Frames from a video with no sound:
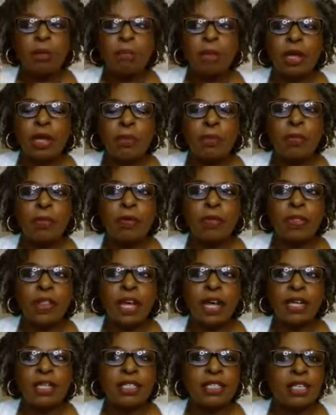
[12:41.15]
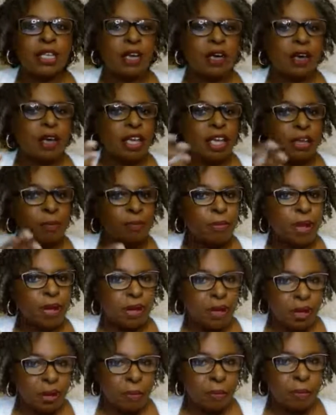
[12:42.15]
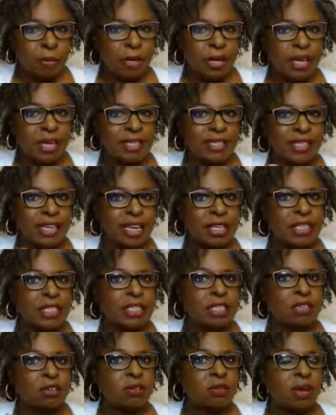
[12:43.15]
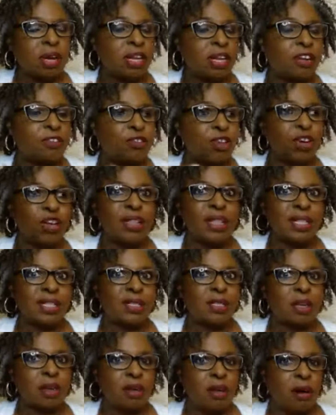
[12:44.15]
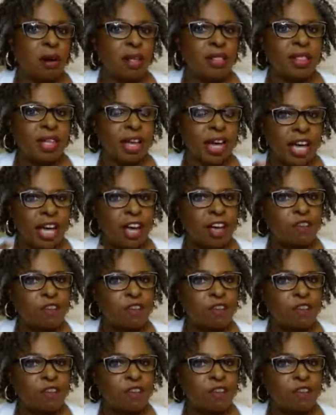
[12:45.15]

People that in my company tend to, and I've heard this a lot, that